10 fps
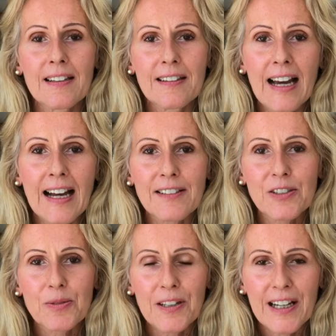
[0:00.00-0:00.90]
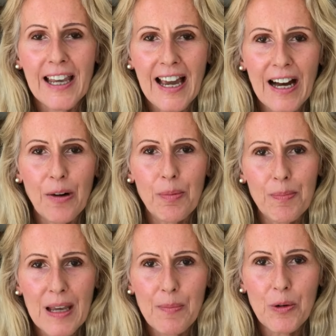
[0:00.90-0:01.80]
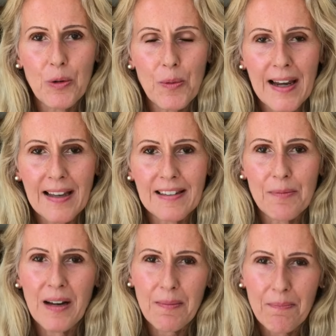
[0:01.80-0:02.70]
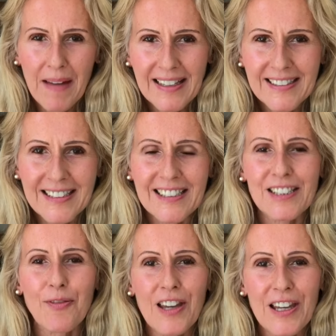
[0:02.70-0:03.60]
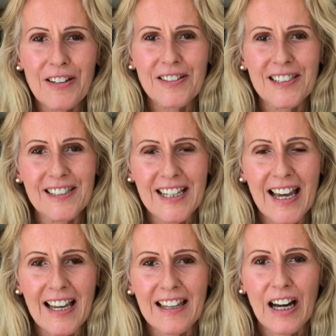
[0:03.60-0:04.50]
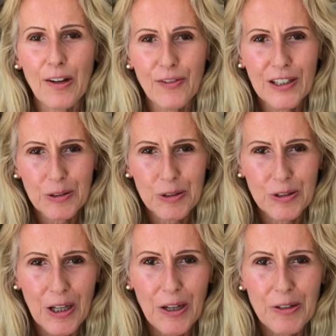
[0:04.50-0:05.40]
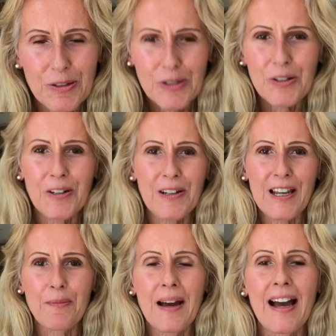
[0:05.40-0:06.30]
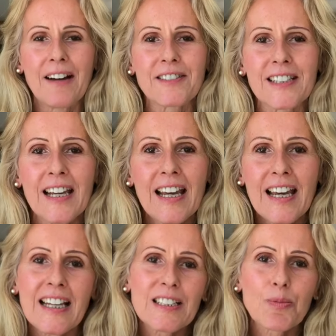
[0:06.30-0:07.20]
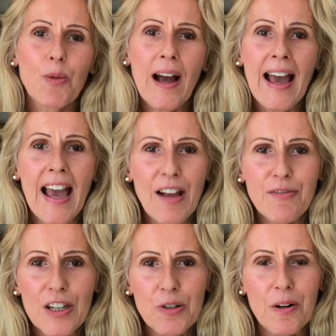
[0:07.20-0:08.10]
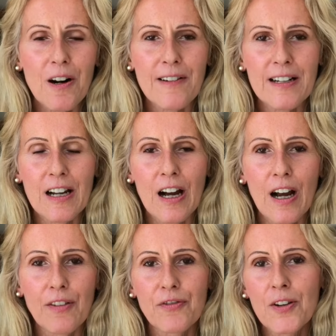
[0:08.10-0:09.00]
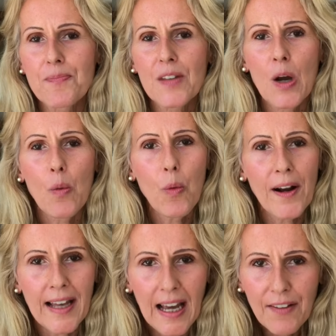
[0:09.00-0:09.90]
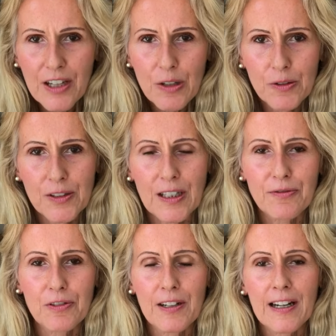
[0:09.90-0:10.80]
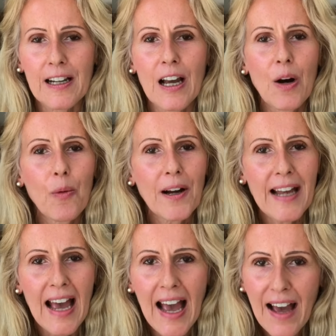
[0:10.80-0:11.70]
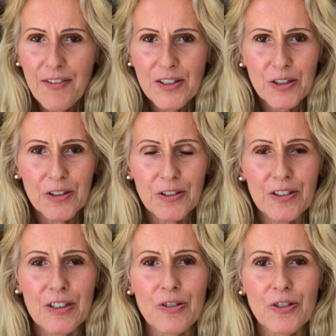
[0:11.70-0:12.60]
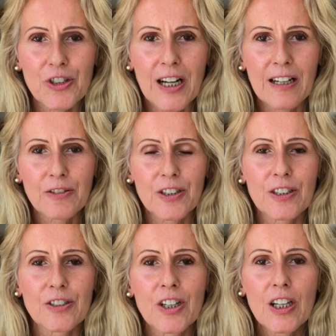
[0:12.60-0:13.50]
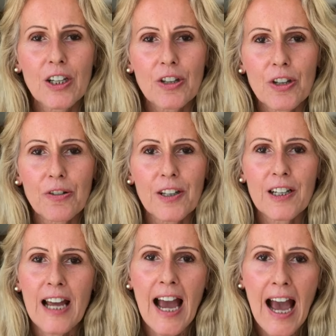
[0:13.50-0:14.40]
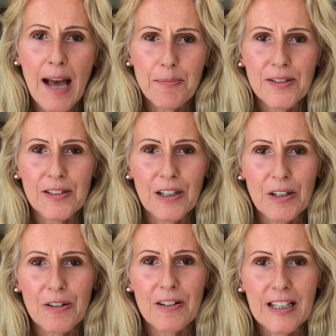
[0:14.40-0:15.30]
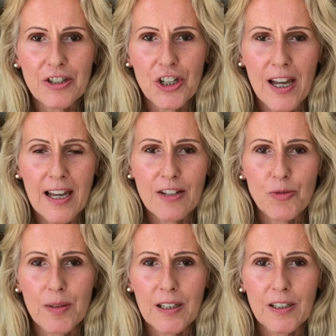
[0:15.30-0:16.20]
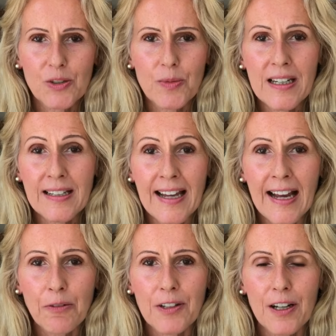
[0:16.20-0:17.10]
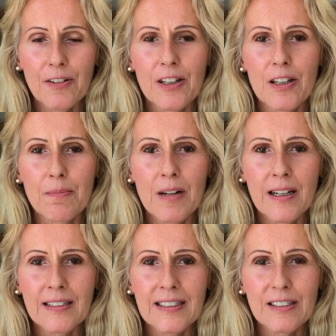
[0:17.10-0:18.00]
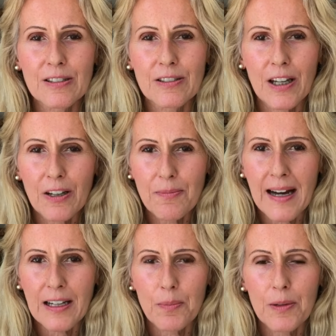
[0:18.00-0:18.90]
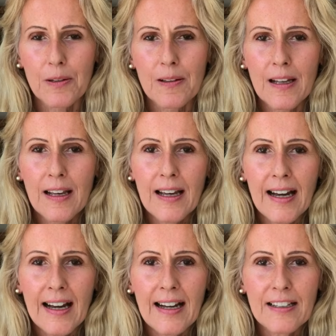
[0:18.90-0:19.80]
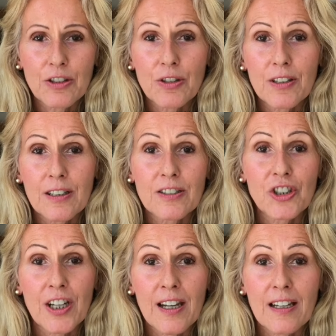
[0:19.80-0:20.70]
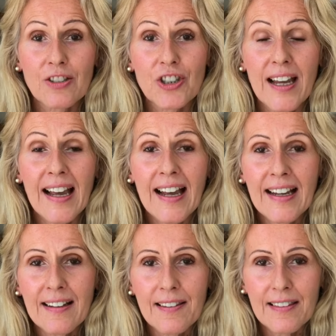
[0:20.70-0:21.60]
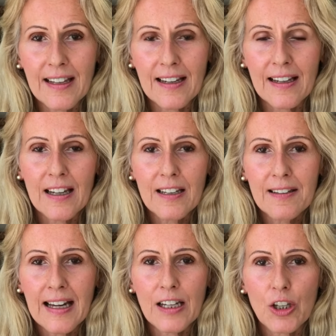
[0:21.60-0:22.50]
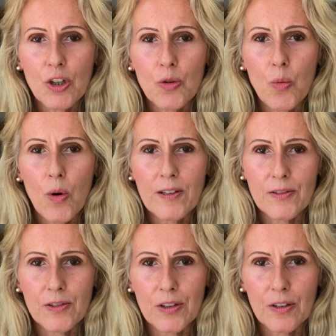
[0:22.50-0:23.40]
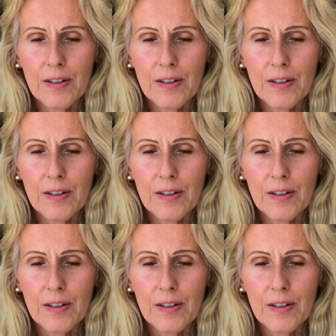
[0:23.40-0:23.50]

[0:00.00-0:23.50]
That's what I help people with. And my message for you today that I feel so strongly about is, wherever you are in life, whatever you're suffering, whatever's gone on in your childhood, you can absolutely change, because we now know that the mind is so malleable and you can change anything that you want to.